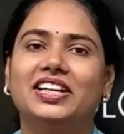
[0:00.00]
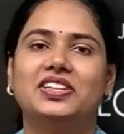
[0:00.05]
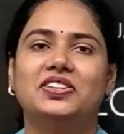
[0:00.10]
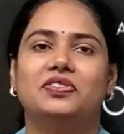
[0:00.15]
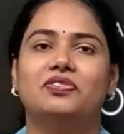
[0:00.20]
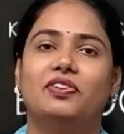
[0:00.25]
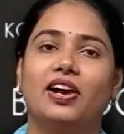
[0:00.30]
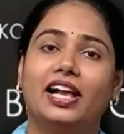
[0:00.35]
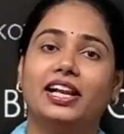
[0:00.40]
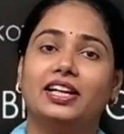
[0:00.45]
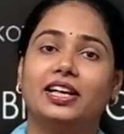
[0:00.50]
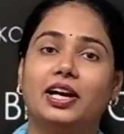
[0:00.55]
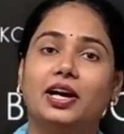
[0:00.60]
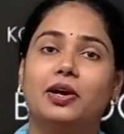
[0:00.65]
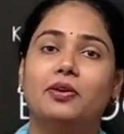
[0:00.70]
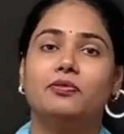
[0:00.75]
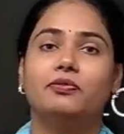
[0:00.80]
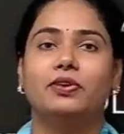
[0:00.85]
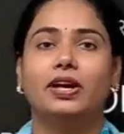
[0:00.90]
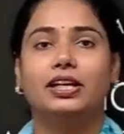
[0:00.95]

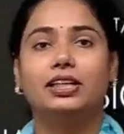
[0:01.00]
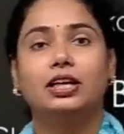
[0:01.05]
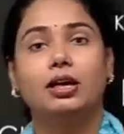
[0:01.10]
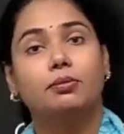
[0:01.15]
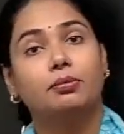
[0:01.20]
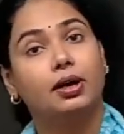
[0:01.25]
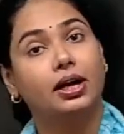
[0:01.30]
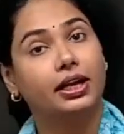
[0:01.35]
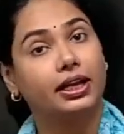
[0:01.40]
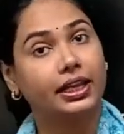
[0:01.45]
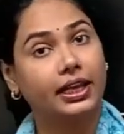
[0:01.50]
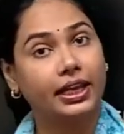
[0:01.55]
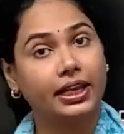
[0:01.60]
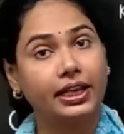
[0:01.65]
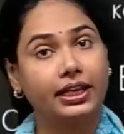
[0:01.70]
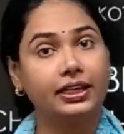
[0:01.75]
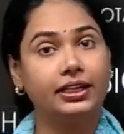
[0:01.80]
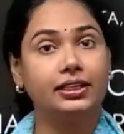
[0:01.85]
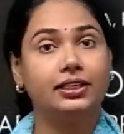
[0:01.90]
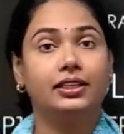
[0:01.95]
welcome
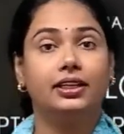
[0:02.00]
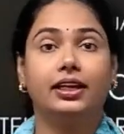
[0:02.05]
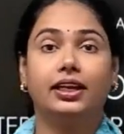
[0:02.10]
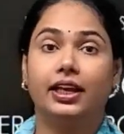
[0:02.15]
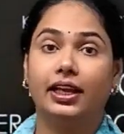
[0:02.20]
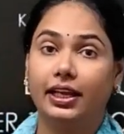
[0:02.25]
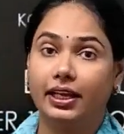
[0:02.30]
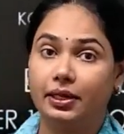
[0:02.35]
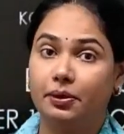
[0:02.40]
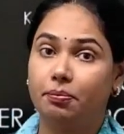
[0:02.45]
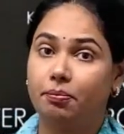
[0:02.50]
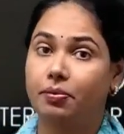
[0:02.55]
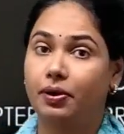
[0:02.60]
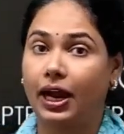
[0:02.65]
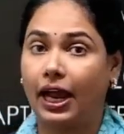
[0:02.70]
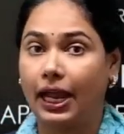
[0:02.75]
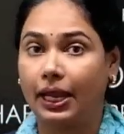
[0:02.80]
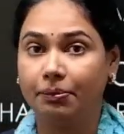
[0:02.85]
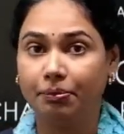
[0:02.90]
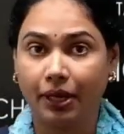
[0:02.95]
again in
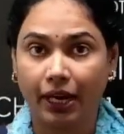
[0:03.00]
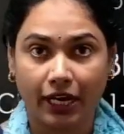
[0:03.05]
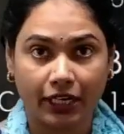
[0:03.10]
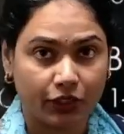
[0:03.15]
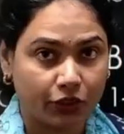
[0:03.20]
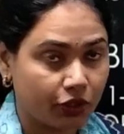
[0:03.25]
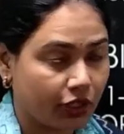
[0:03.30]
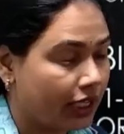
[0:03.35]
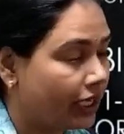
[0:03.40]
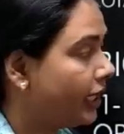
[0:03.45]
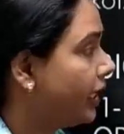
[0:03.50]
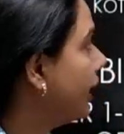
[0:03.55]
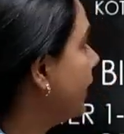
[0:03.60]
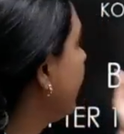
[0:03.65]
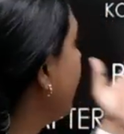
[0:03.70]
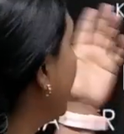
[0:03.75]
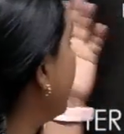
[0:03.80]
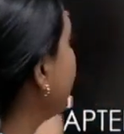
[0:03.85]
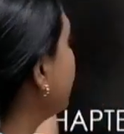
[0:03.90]
Prime Educare and